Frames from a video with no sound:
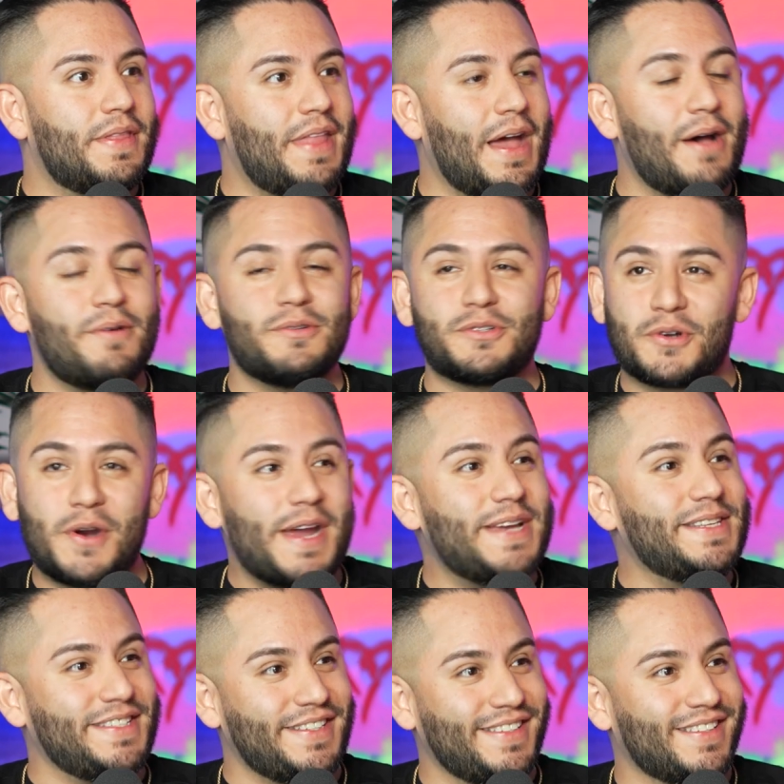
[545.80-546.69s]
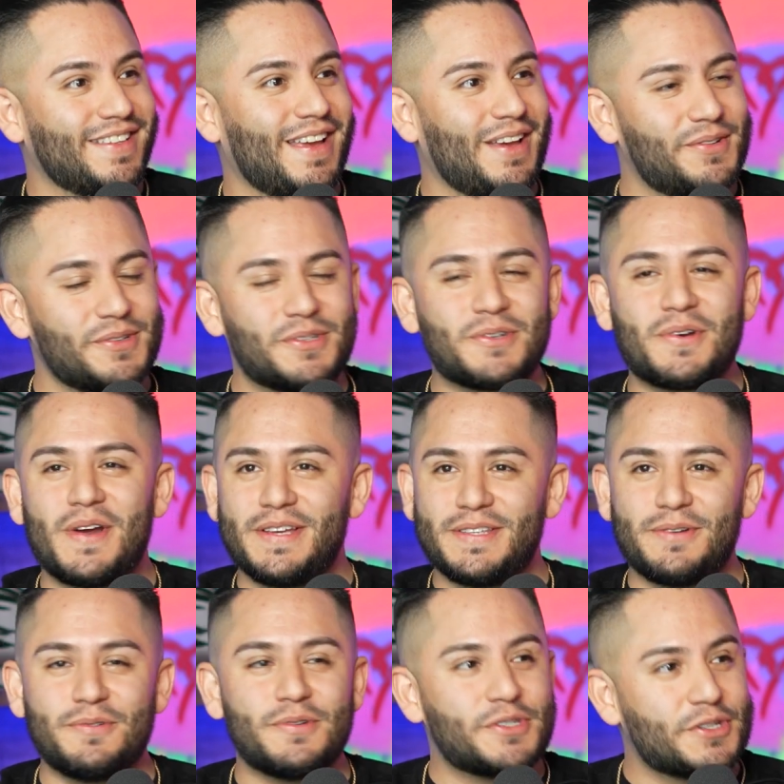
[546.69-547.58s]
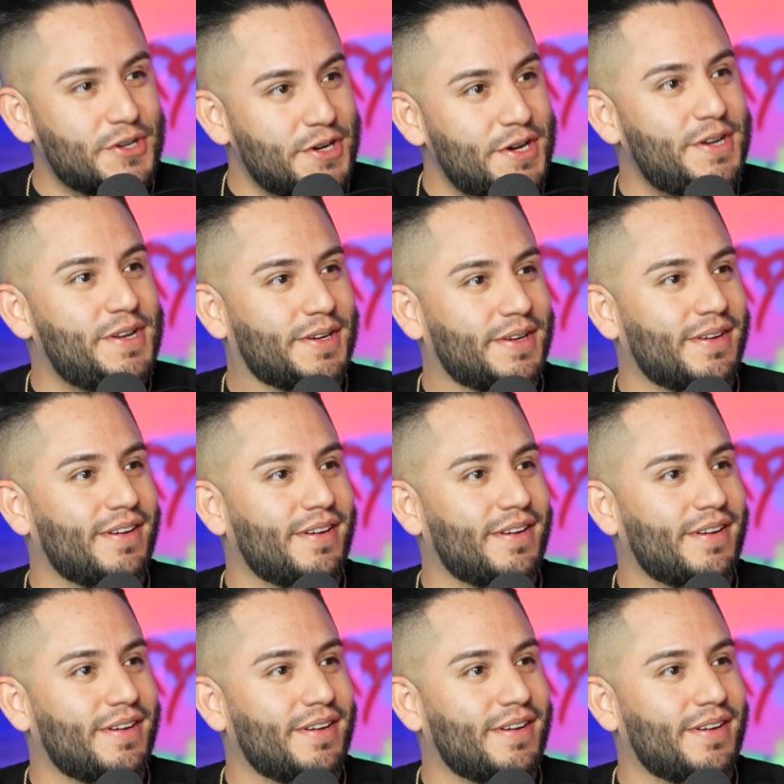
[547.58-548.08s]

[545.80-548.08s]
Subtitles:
That was crazy. It was crazy. It was good.